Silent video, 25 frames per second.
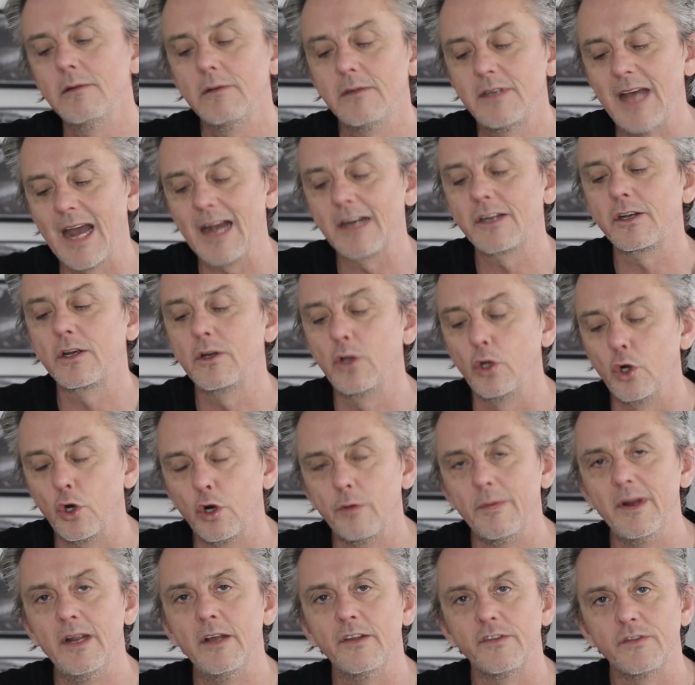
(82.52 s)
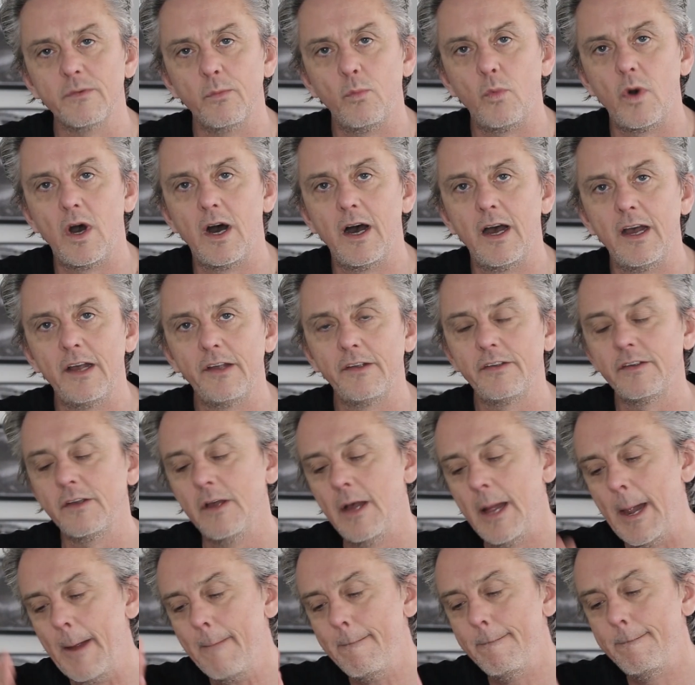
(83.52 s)
tactical urbanism wise,
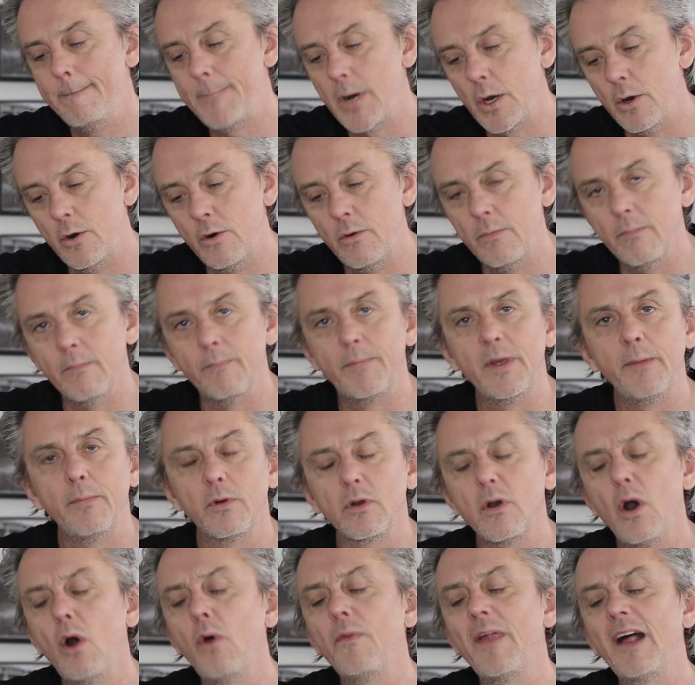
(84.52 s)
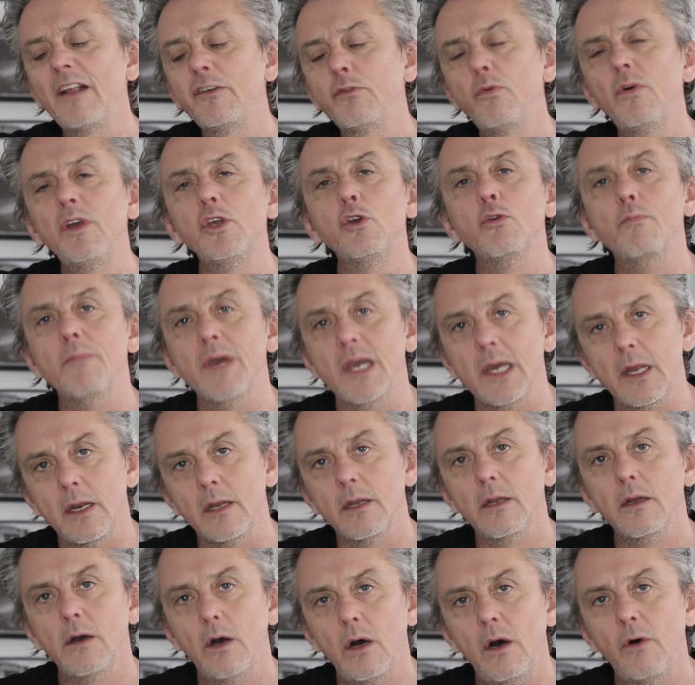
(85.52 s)
boom, people, oh, that's what you
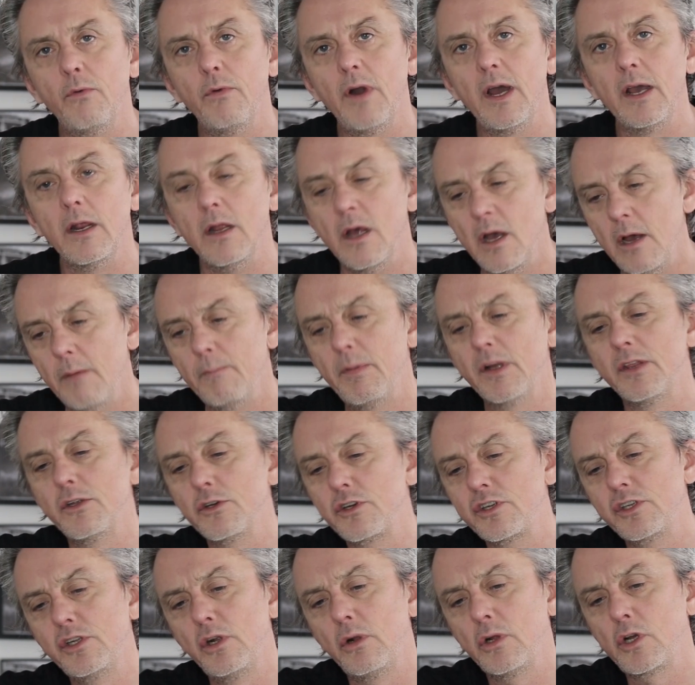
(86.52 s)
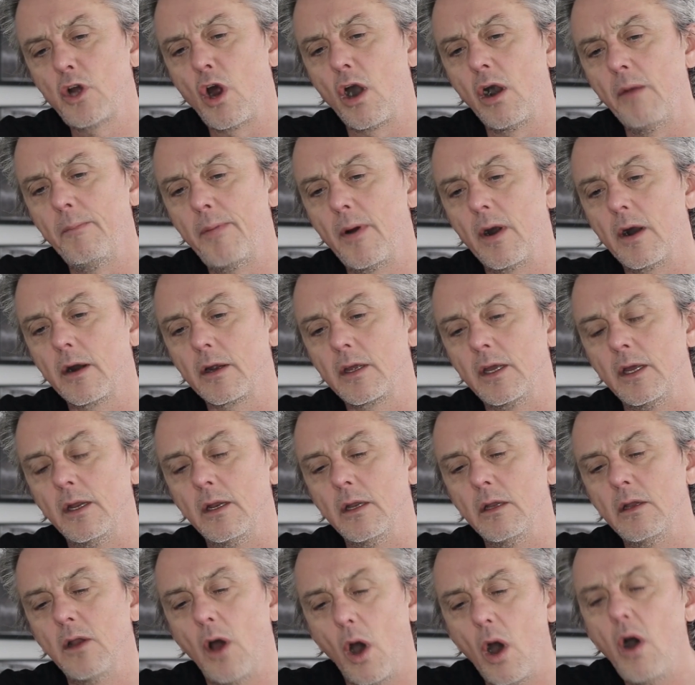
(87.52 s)
mean. Oh, right. But there's still car
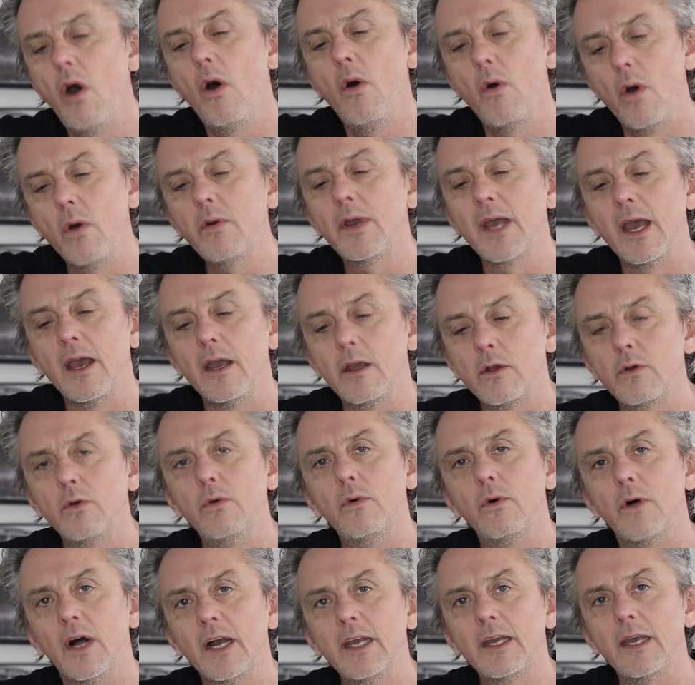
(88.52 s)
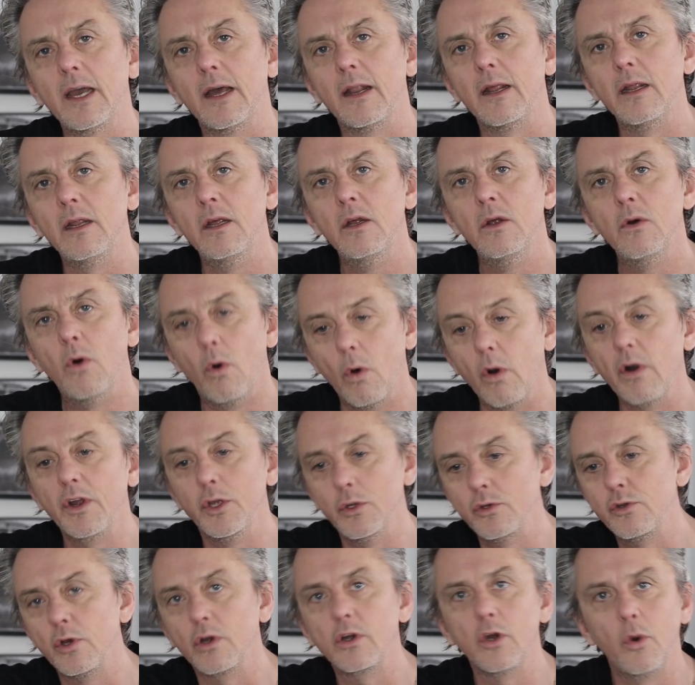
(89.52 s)
parking. Oh, okay, cool, I get it. Or
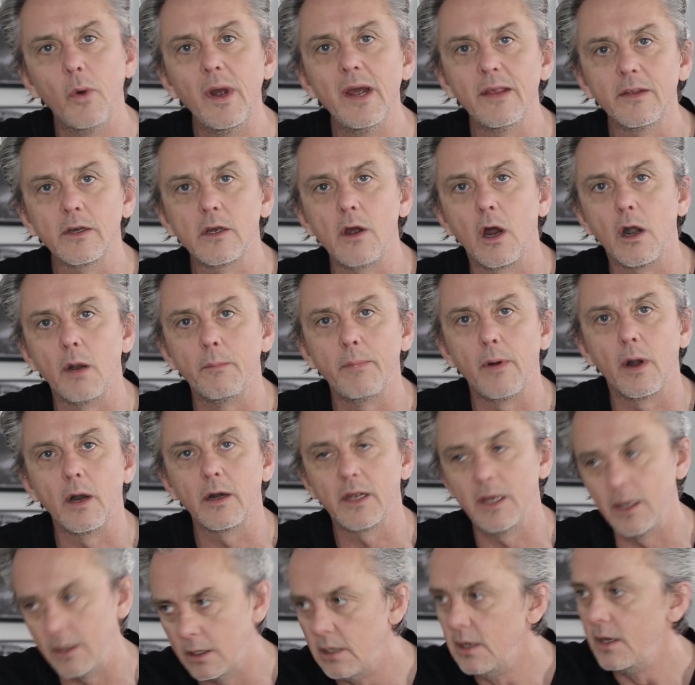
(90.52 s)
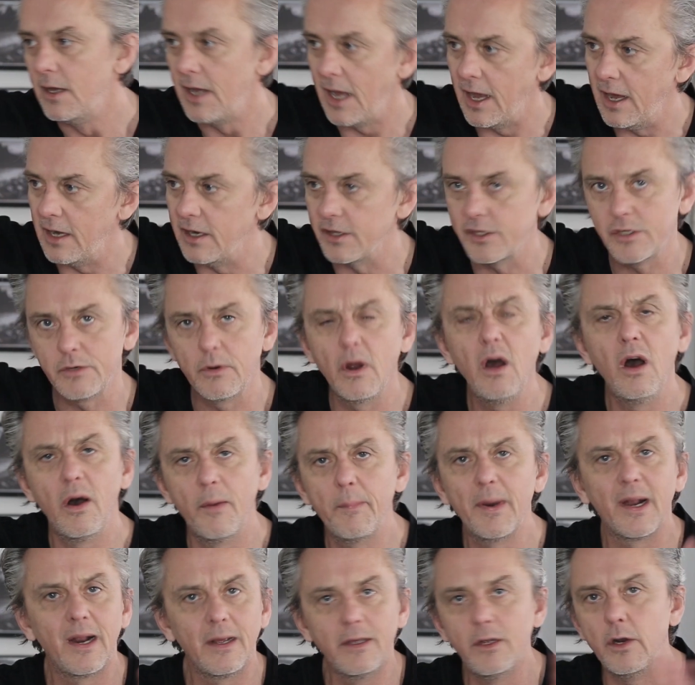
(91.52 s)
you took away the car parking and it's, oh,
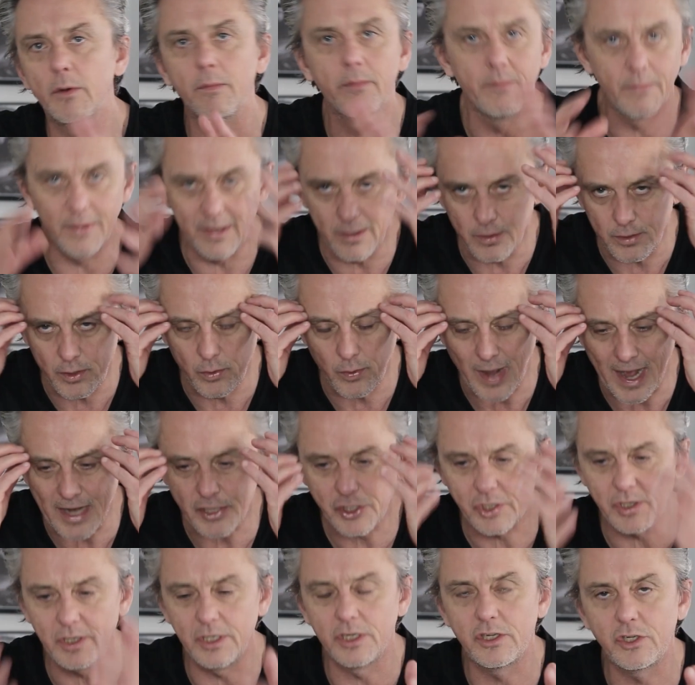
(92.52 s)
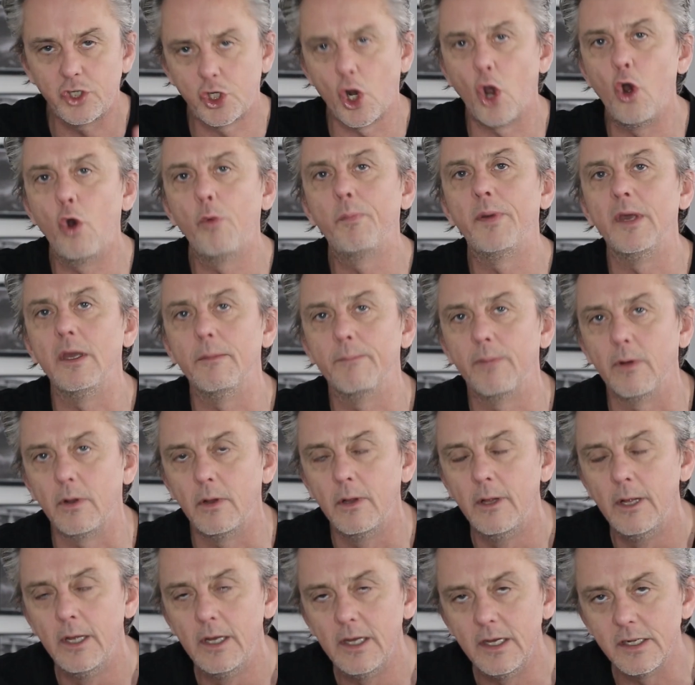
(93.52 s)
but you actually show
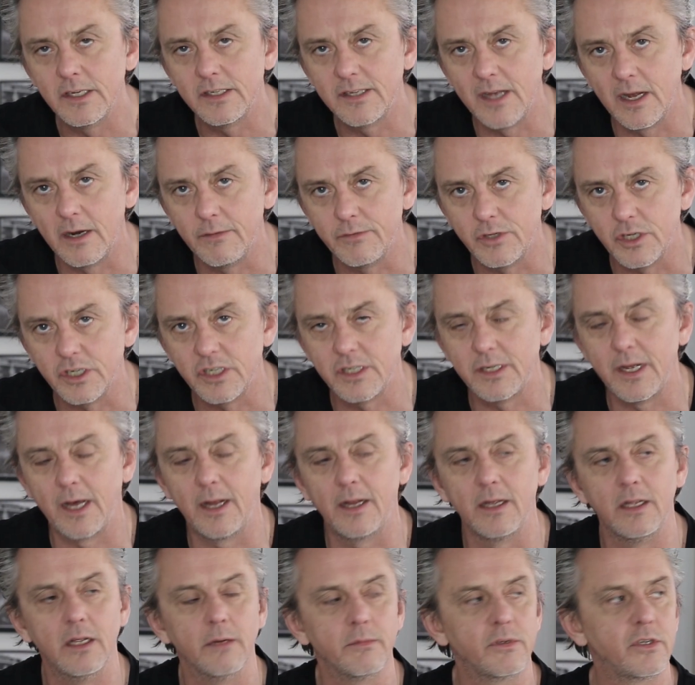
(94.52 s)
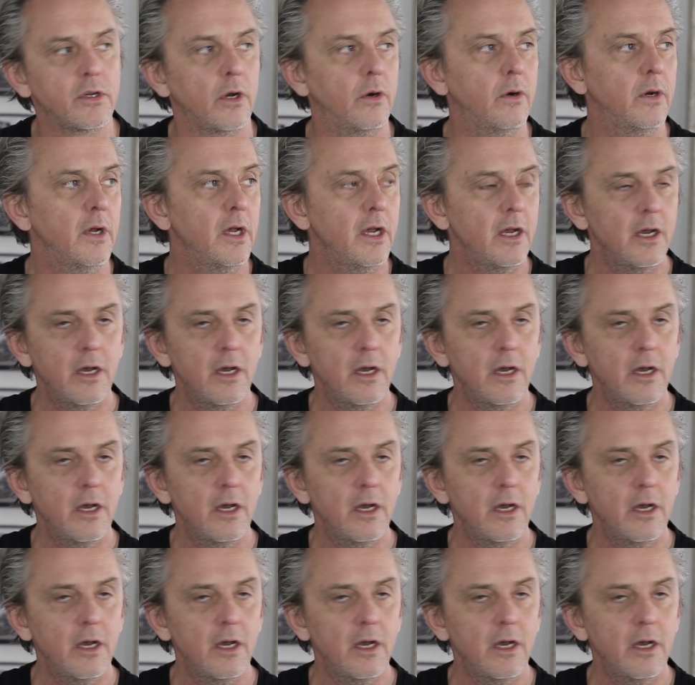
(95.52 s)
people instead of just telling them. So